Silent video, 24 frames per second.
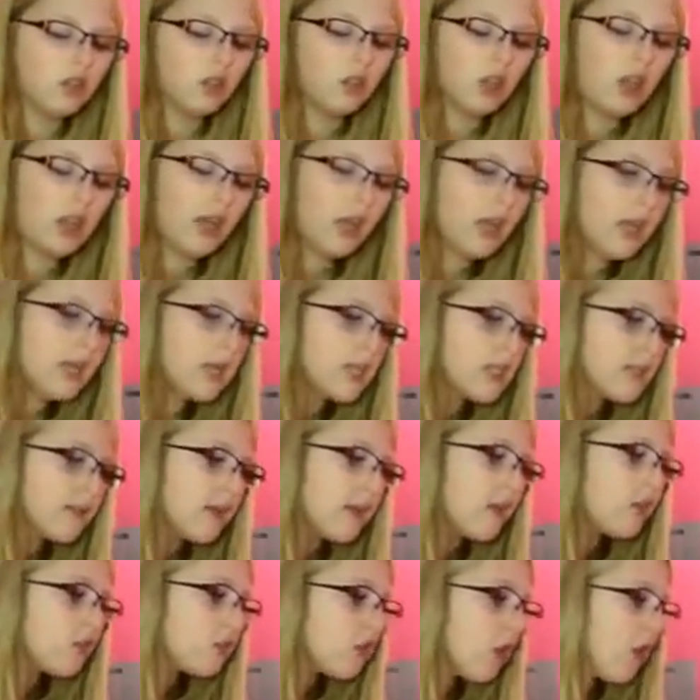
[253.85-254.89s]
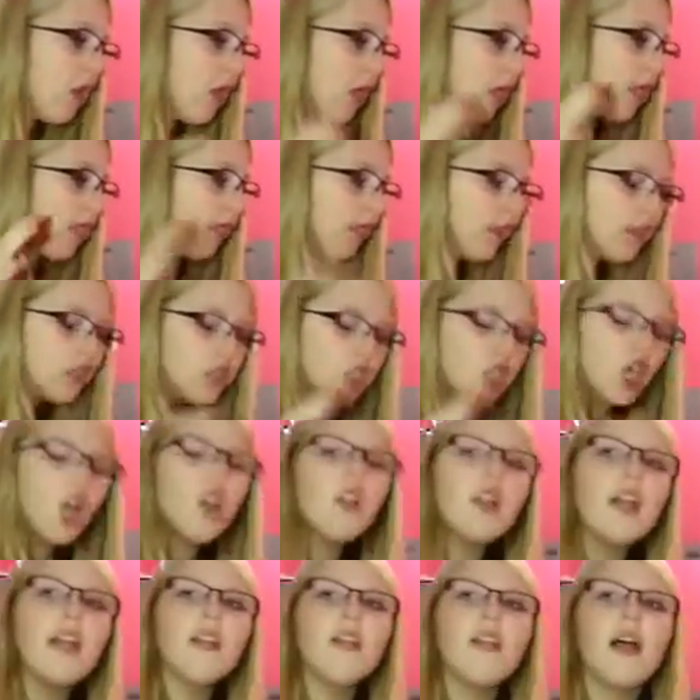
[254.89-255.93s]
Like, it smells
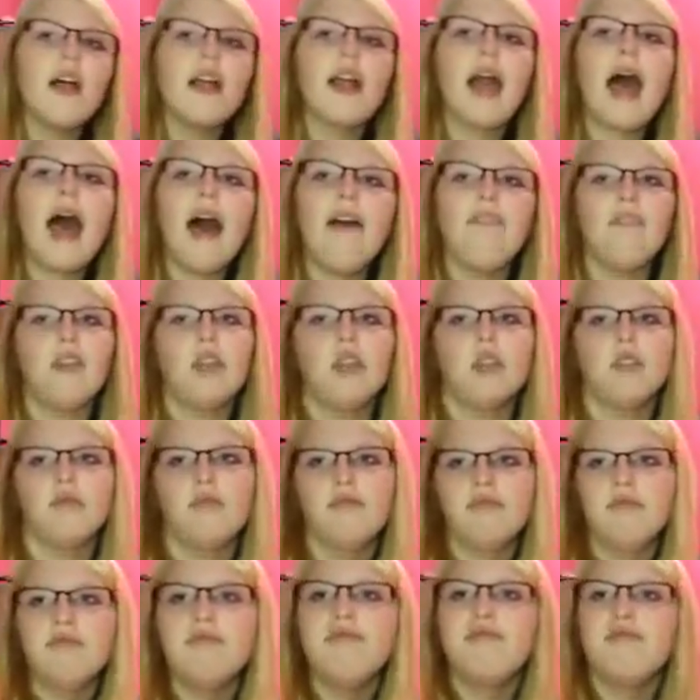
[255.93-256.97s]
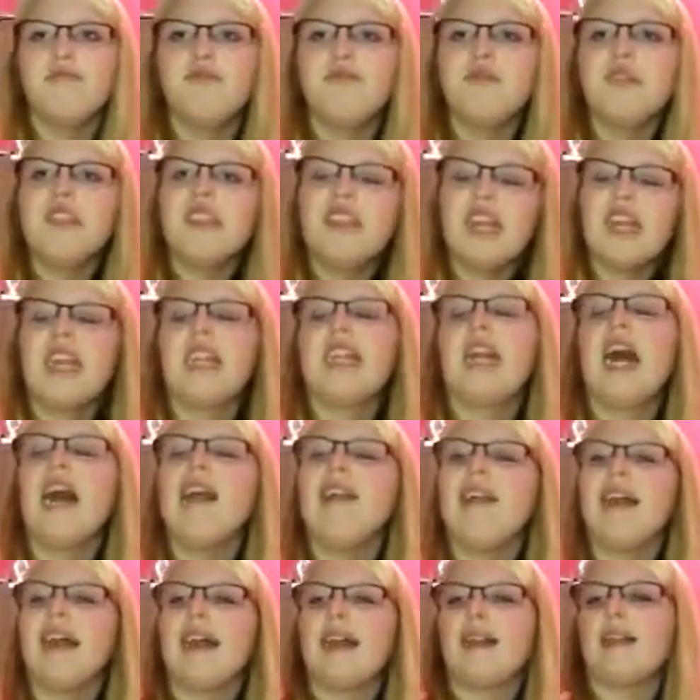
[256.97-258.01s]
literally like heaven. Like, not
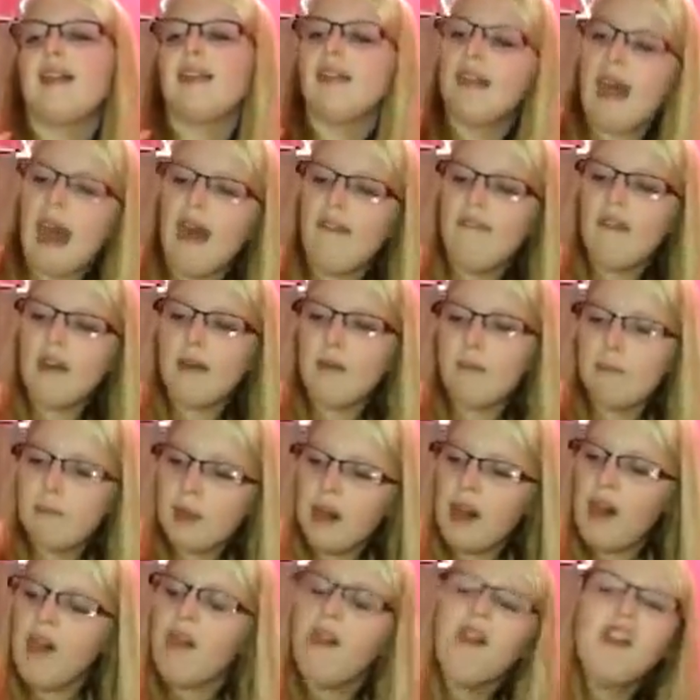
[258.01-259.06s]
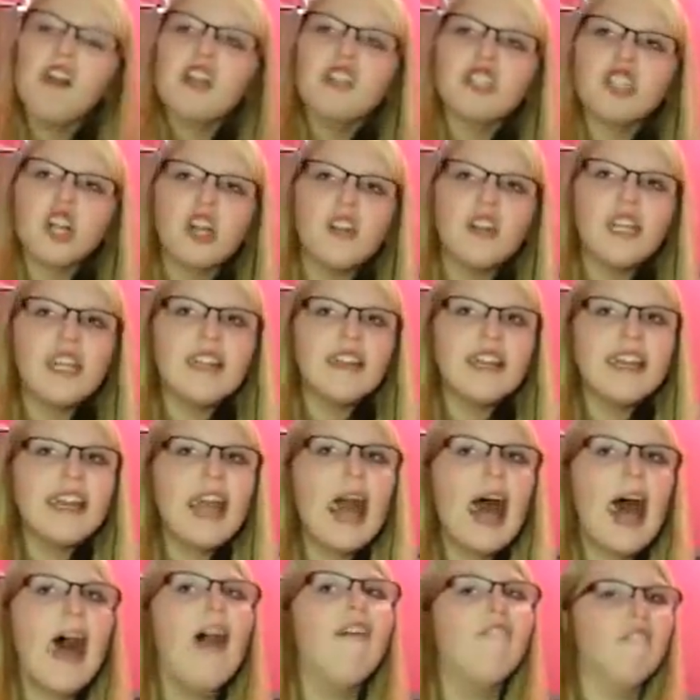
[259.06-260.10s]
like heaven, but literally like
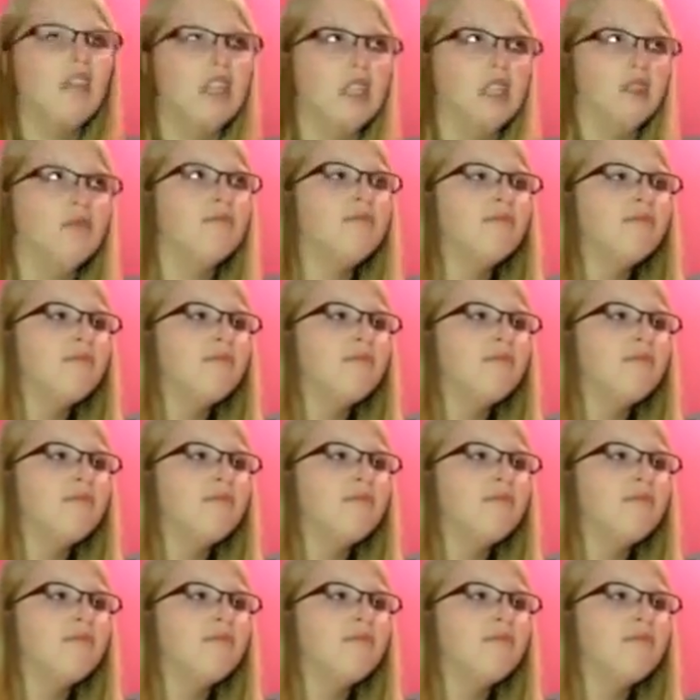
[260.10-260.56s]
heaven.